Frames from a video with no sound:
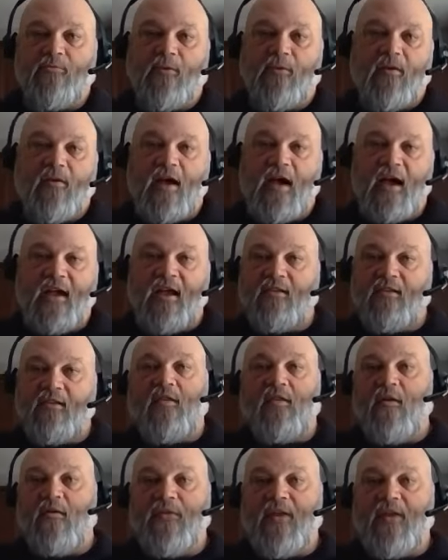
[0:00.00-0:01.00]
well, I can
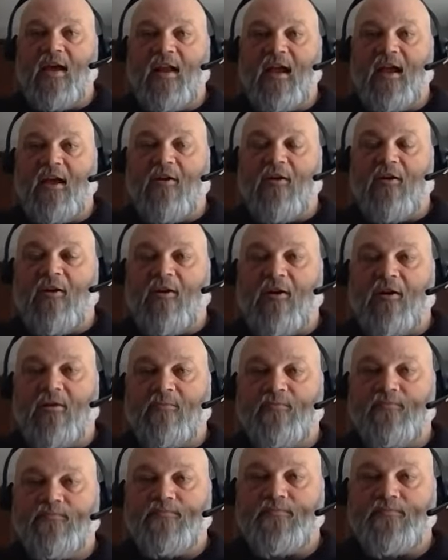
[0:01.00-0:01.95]
load that A R